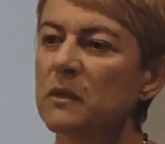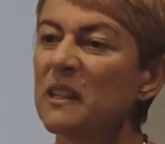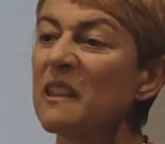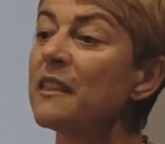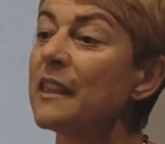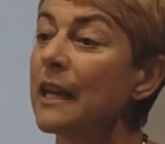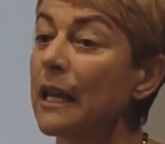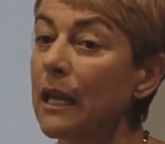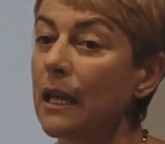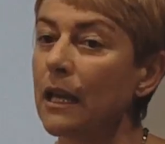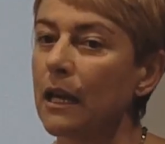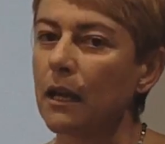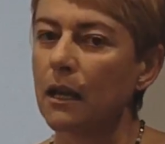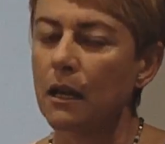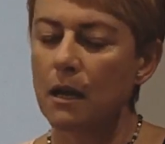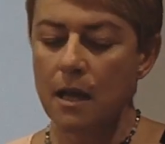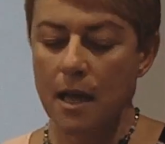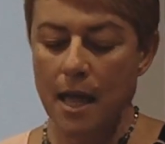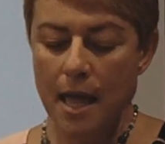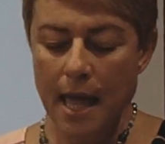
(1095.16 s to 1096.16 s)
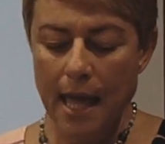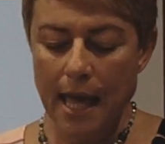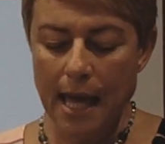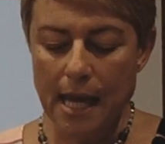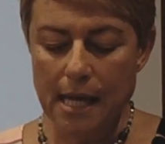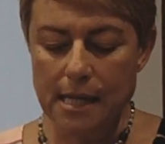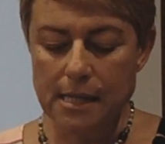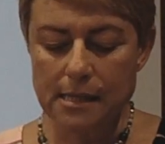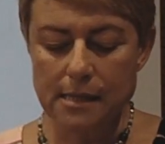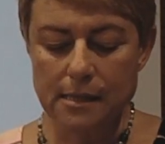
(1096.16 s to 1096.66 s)
thinking
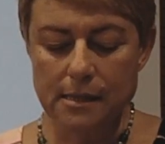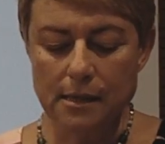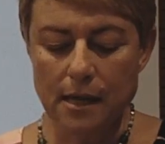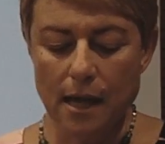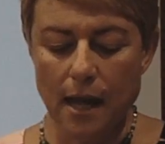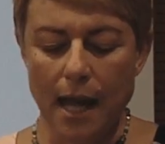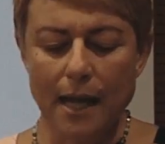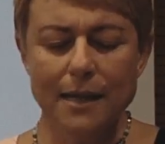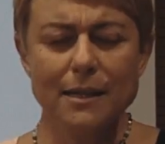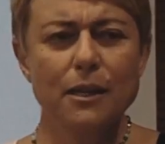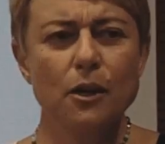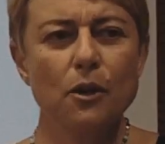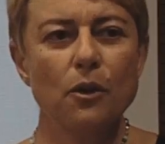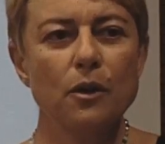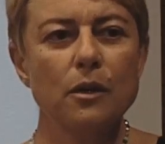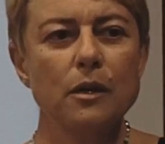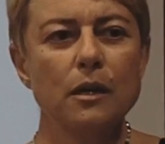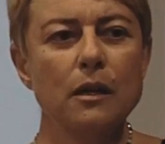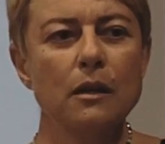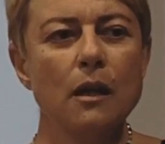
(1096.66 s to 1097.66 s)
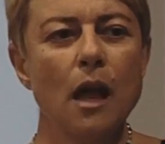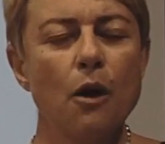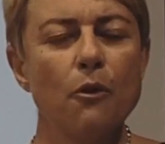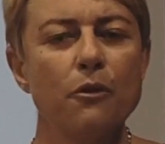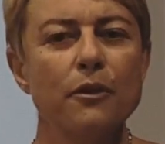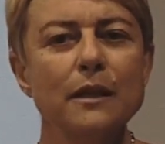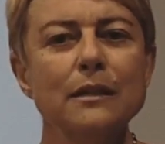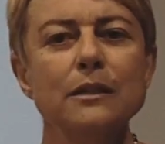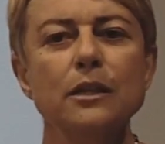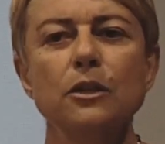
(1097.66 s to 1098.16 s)
and act in
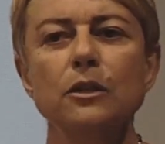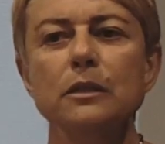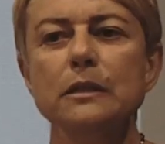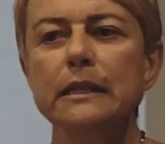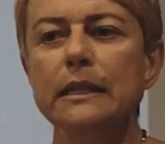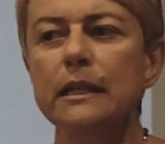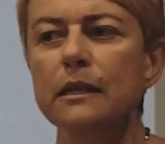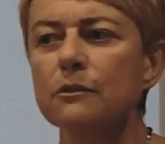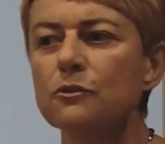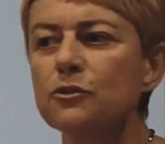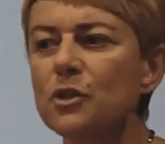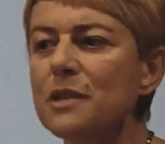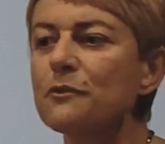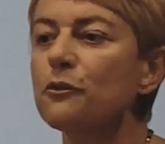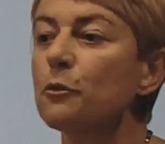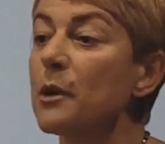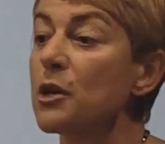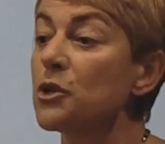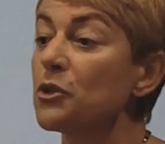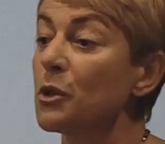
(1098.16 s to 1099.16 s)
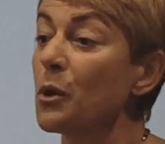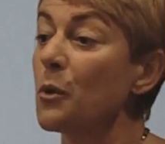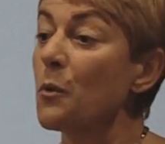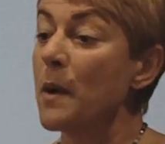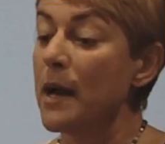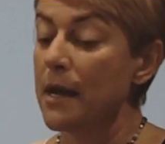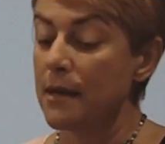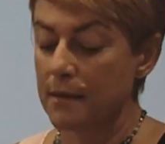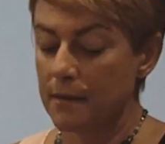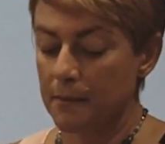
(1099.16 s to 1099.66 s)
authentically
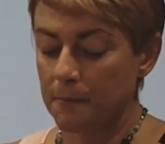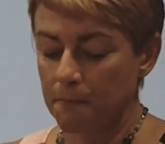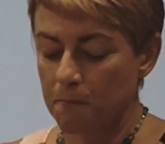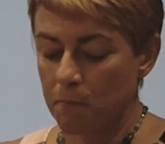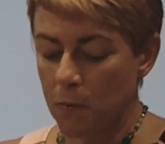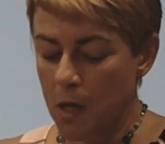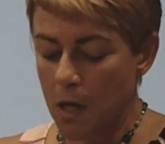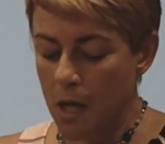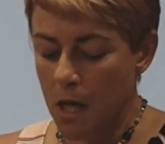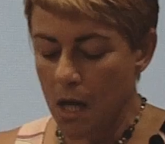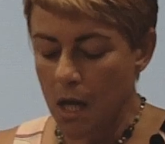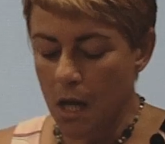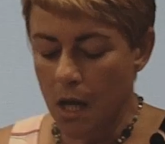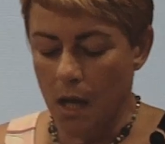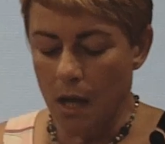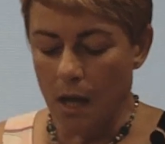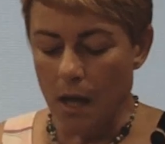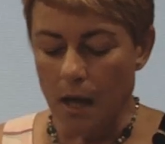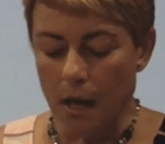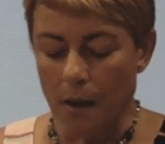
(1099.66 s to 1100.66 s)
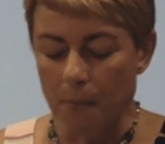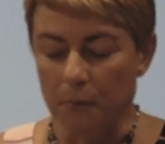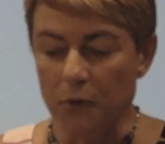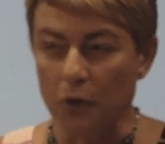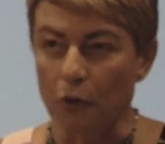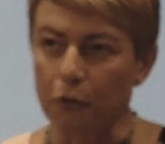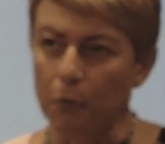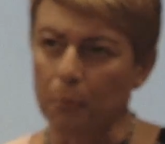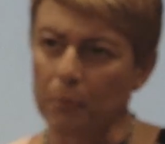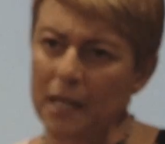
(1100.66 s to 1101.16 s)
transformational ways.
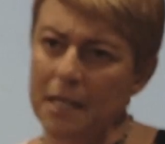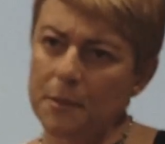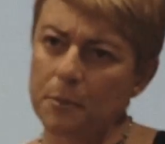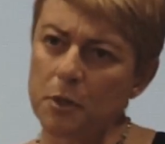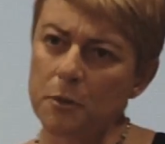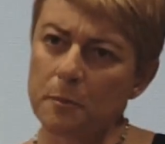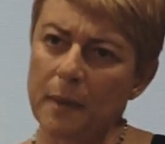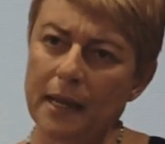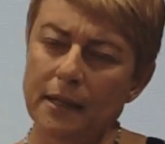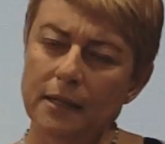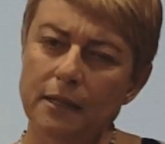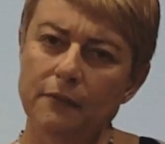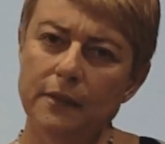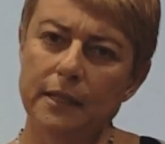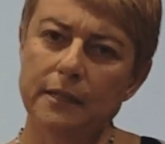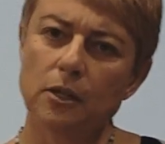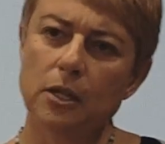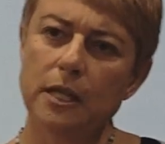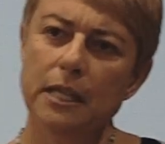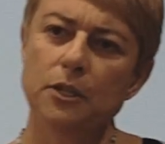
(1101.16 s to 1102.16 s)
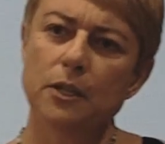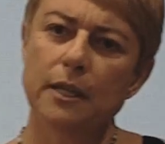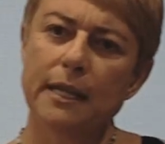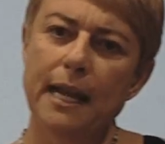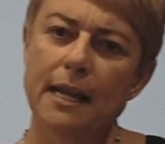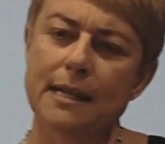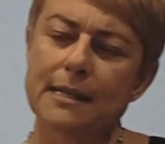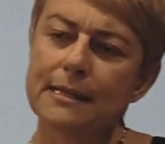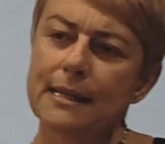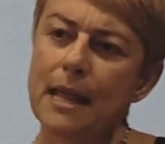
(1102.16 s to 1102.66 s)
So from this perspective, the leader
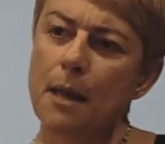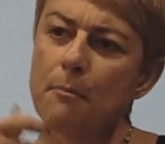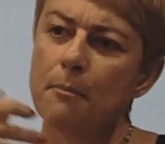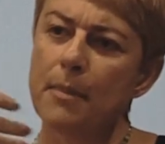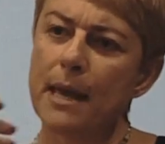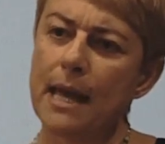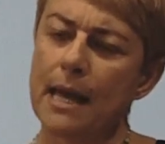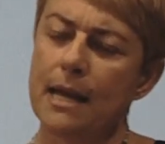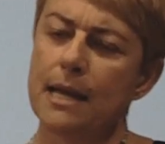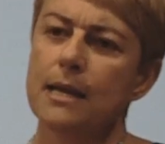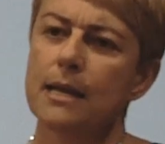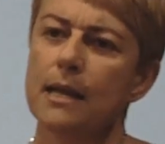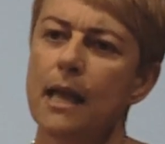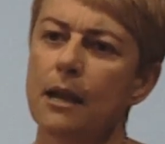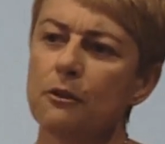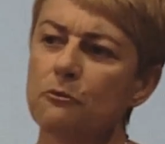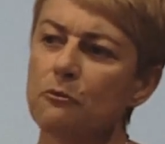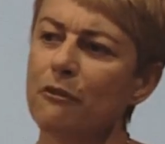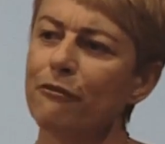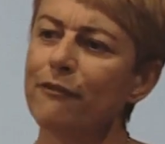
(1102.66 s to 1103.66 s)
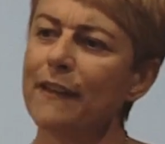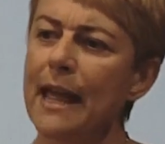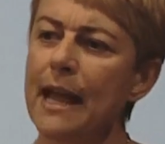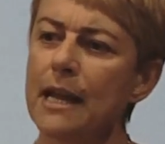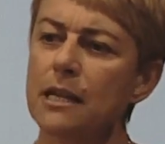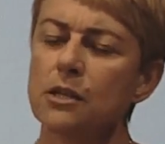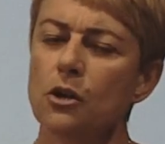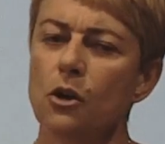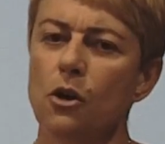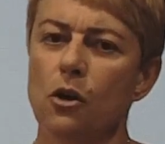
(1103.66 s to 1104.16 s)
can step back and
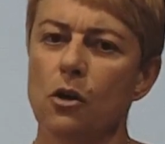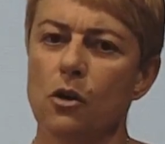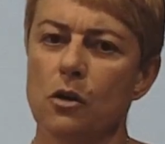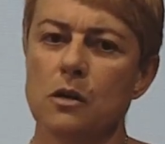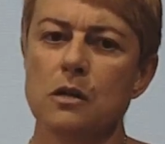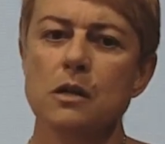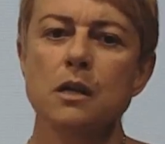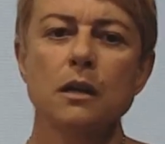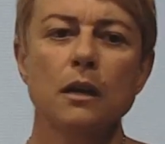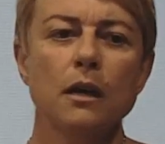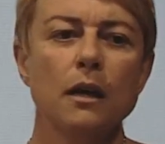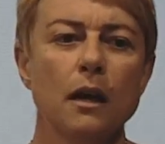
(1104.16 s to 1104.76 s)
reflect on